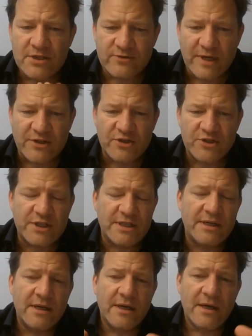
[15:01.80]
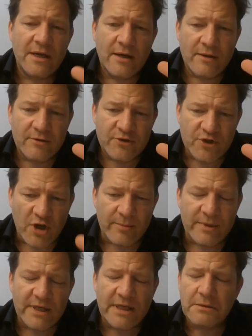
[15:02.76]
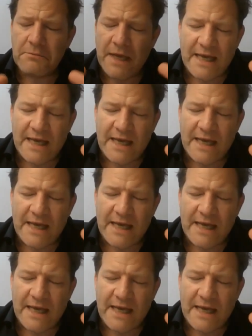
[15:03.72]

strategy. Germany,